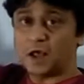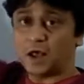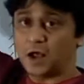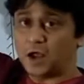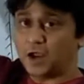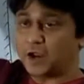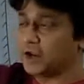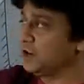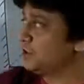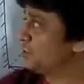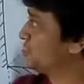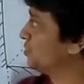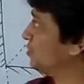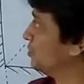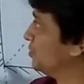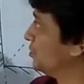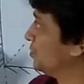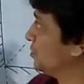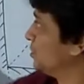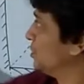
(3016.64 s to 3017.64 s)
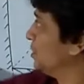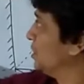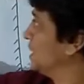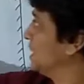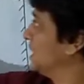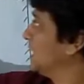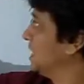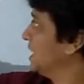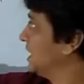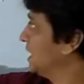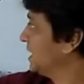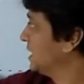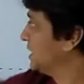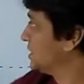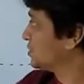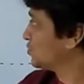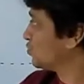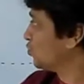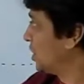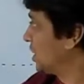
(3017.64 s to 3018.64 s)
I2
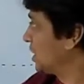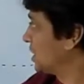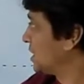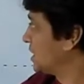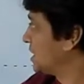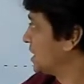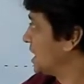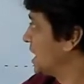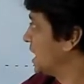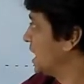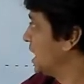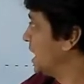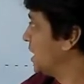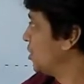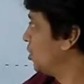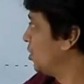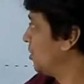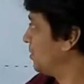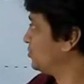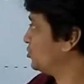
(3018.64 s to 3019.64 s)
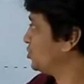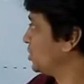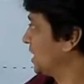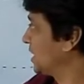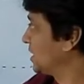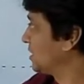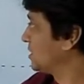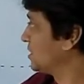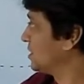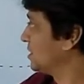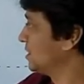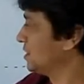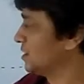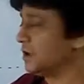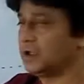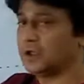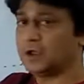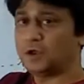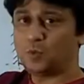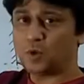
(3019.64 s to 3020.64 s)
is what? An object.
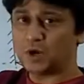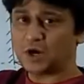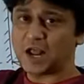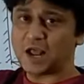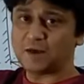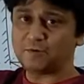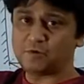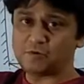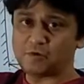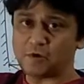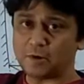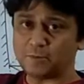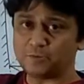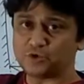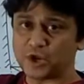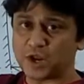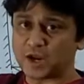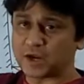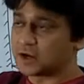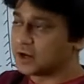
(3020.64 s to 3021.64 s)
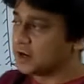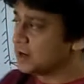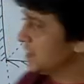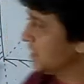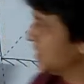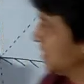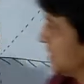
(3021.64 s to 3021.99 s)
What type of object?